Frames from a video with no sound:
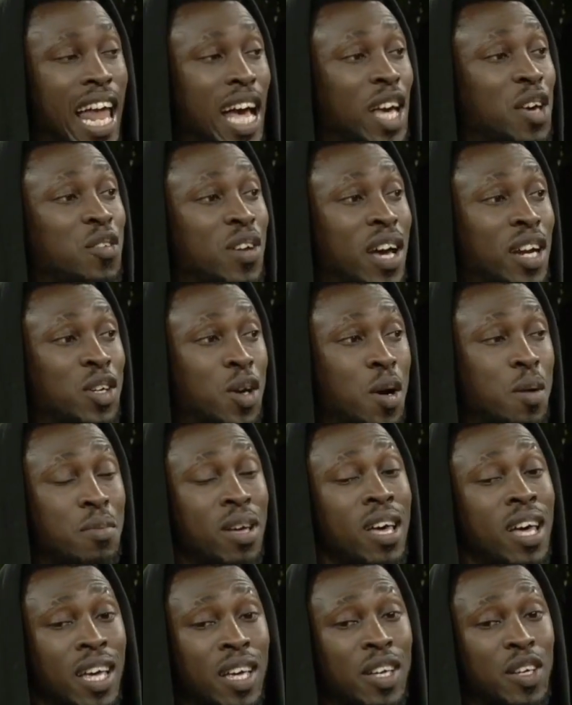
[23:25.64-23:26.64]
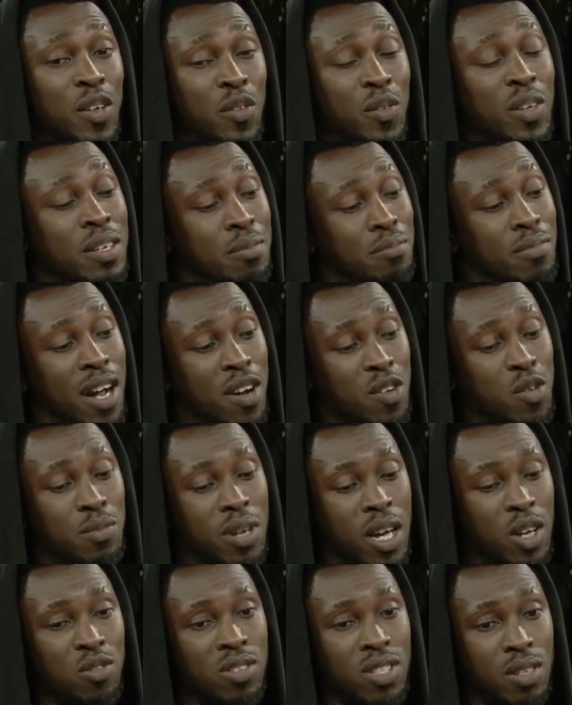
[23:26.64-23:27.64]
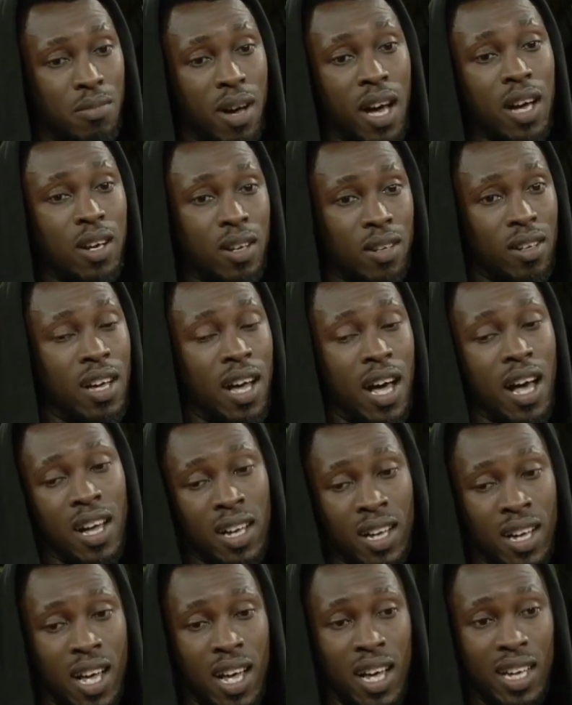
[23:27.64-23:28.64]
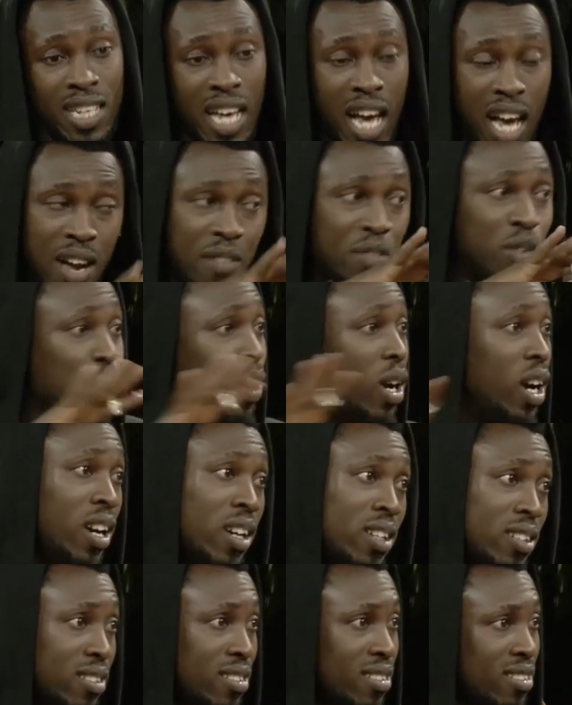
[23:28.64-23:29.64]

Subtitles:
Like in my room, then you see they're everywhere.